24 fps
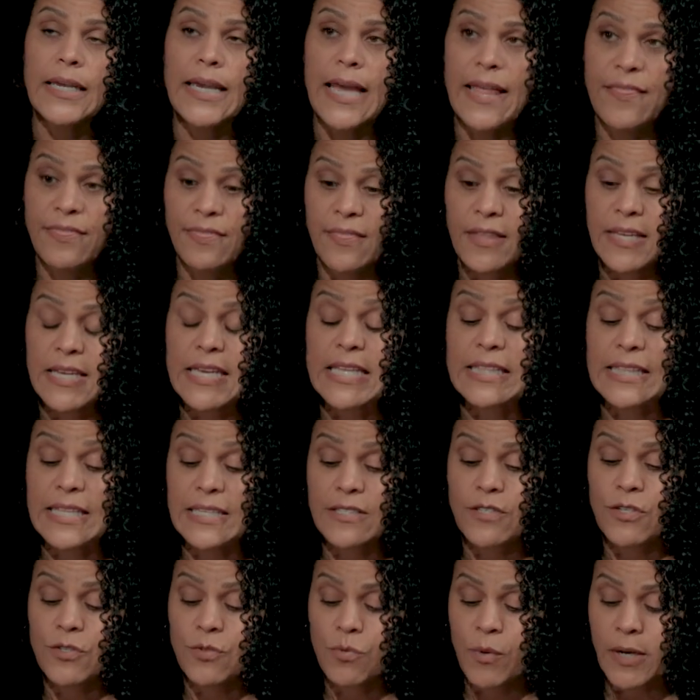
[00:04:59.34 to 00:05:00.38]
and
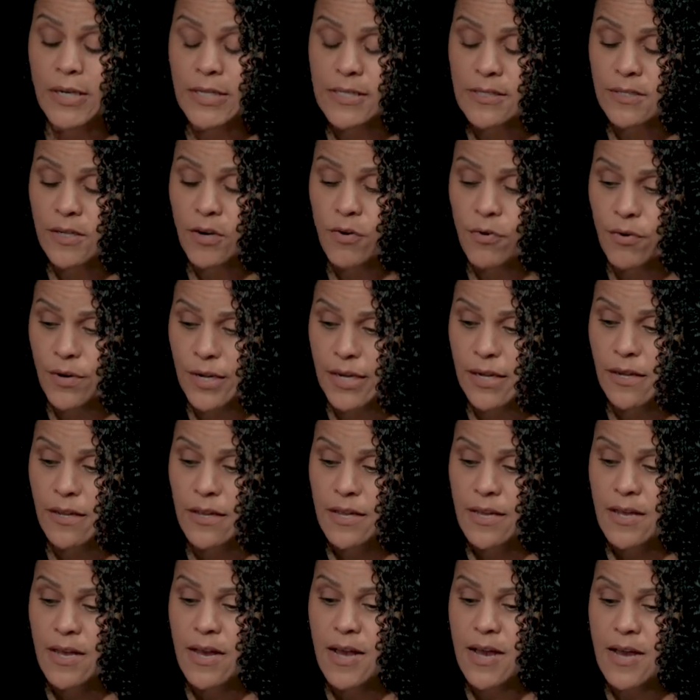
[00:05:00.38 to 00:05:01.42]
this is what it's going
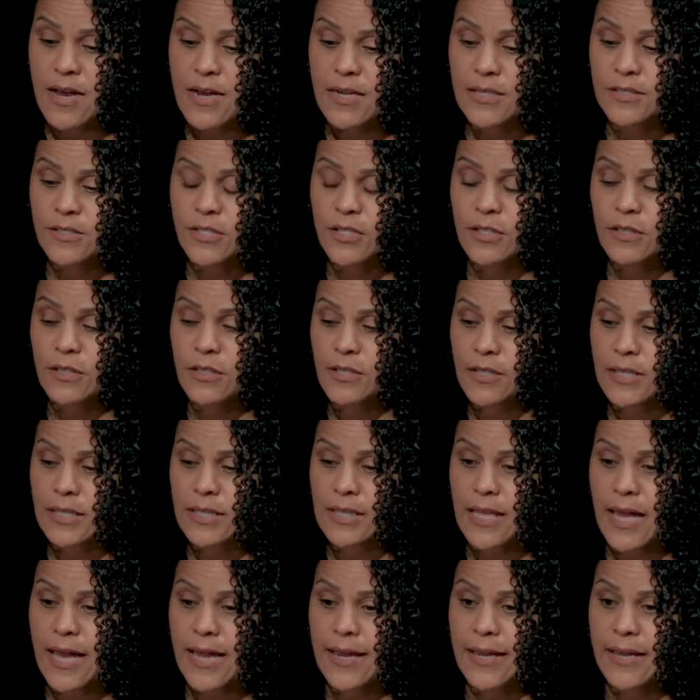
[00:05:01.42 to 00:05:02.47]
uh, to look
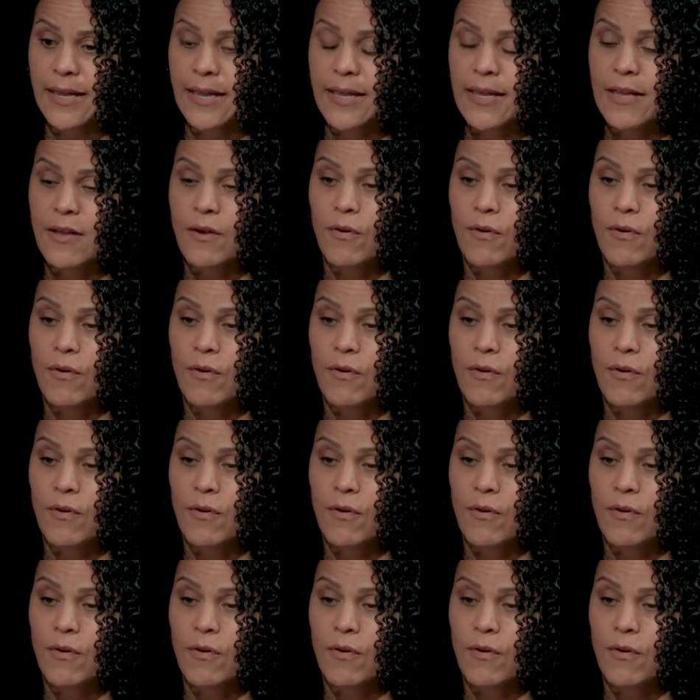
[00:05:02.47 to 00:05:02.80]
like